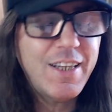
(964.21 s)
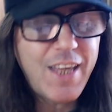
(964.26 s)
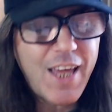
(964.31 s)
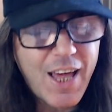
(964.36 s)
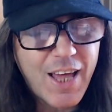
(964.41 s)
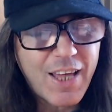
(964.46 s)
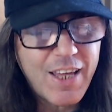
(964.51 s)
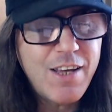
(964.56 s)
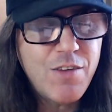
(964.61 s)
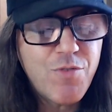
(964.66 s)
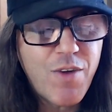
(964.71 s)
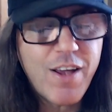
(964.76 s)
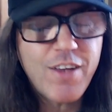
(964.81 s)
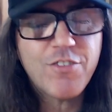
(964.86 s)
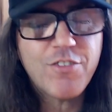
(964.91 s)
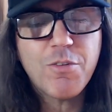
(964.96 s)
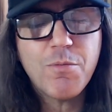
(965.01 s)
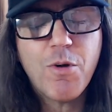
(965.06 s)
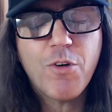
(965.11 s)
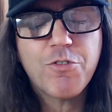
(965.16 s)
Yeah, he
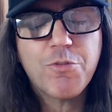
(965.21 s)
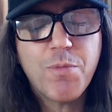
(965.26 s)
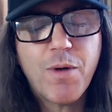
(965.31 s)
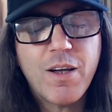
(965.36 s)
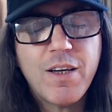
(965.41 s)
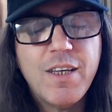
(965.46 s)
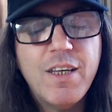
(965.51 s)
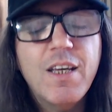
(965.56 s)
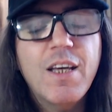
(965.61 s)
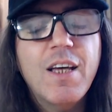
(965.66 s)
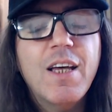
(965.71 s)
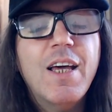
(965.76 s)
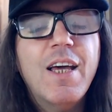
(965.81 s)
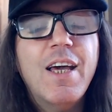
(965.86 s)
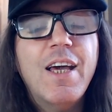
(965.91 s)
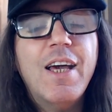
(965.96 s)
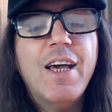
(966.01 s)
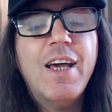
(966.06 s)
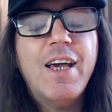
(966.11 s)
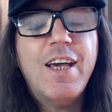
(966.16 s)
raised the most money.
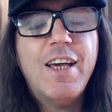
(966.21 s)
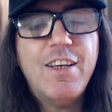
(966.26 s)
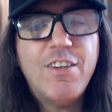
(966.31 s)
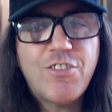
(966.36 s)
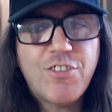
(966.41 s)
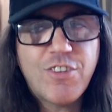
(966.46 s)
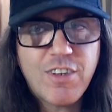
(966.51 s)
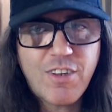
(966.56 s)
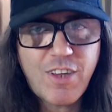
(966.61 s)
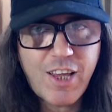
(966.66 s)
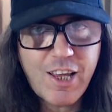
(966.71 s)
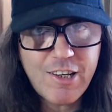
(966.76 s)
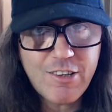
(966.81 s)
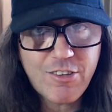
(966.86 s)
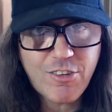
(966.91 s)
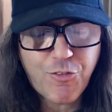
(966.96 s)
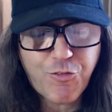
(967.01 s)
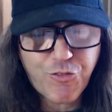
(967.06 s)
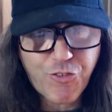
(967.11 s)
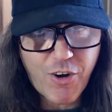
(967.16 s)
He's he's
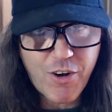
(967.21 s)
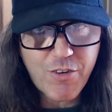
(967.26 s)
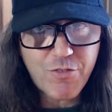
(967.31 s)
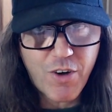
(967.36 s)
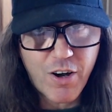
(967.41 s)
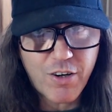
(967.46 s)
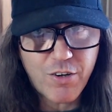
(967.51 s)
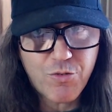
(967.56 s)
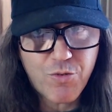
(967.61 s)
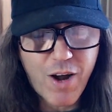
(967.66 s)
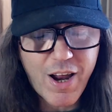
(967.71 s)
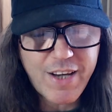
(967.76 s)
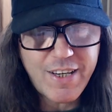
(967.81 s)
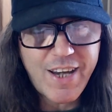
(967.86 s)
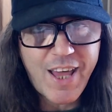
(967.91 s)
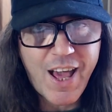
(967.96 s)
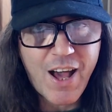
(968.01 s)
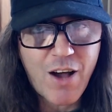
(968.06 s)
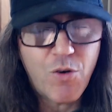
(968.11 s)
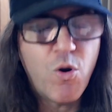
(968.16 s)
the front runner right
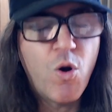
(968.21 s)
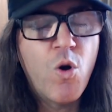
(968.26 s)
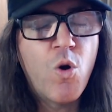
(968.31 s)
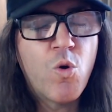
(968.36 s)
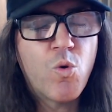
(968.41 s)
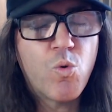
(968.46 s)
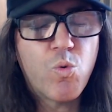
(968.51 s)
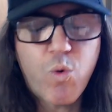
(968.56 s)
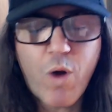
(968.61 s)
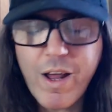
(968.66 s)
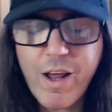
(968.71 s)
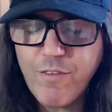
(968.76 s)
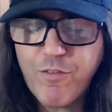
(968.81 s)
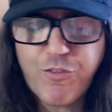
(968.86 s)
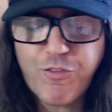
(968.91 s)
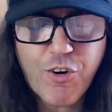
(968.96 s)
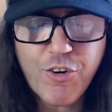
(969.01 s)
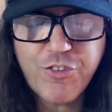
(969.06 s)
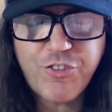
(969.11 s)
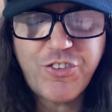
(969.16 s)
now, right?
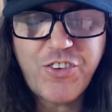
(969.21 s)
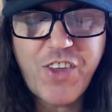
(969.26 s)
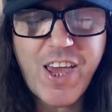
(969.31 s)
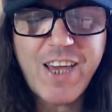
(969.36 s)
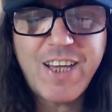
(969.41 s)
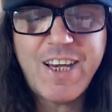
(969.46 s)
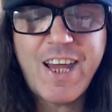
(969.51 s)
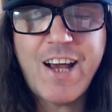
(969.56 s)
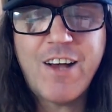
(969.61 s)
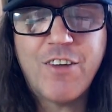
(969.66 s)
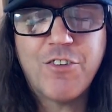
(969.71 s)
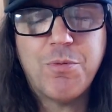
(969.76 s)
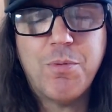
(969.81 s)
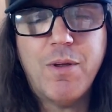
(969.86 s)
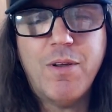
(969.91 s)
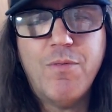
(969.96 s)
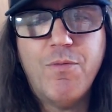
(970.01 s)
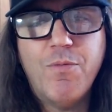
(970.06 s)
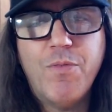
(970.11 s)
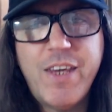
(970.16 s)
First day
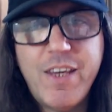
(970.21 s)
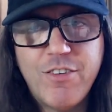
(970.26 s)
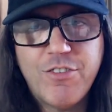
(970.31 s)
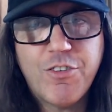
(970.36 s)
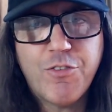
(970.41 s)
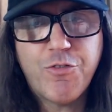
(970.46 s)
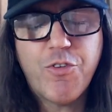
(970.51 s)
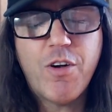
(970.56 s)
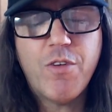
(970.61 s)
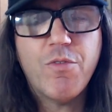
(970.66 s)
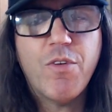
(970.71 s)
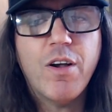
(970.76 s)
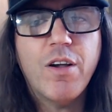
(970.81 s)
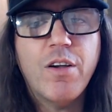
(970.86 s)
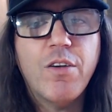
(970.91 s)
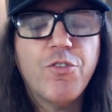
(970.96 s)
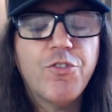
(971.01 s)
announcement. He's the front runner.